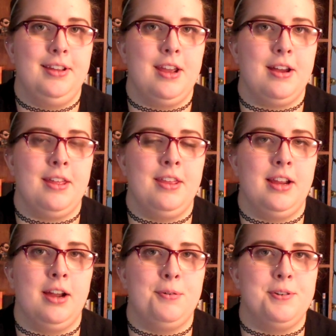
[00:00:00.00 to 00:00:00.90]
yeah, I
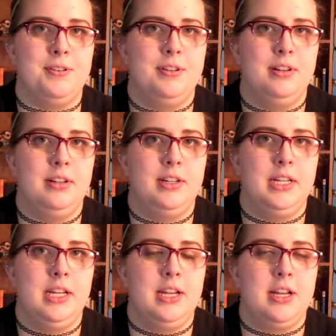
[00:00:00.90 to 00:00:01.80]
think I will
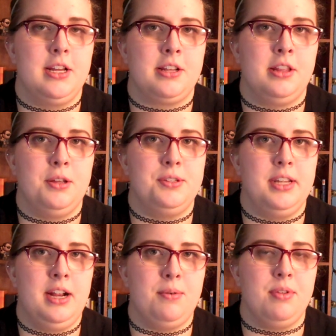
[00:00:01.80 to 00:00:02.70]
close
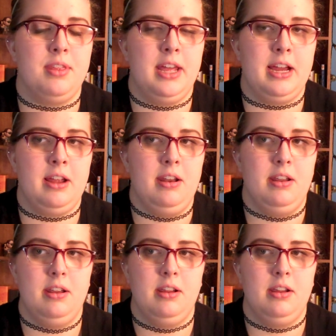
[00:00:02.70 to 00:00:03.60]
it out with that.
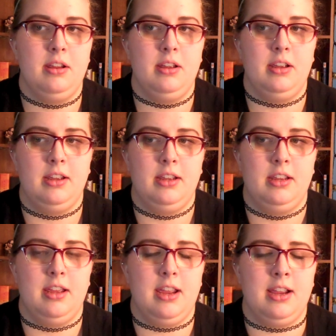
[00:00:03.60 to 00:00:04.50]

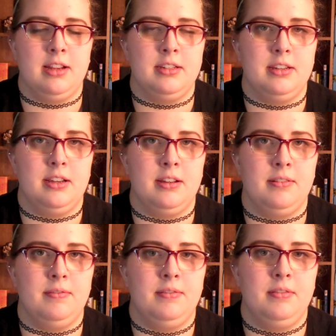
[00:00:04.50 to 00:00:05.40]
And
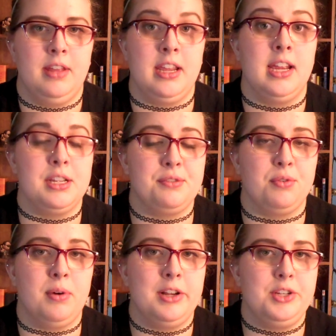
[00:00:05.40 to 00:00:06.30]
thank you guys
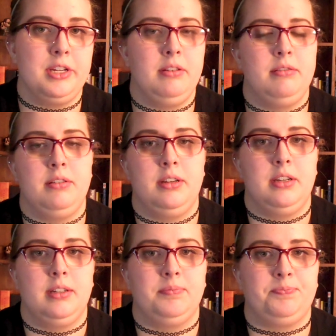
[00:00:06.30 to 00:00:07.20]
for watching.
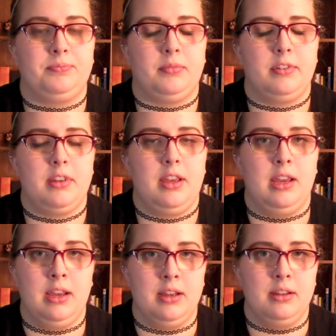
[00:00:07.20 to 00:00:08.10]

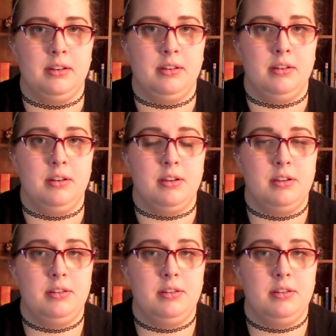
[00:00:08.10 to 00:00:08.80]
And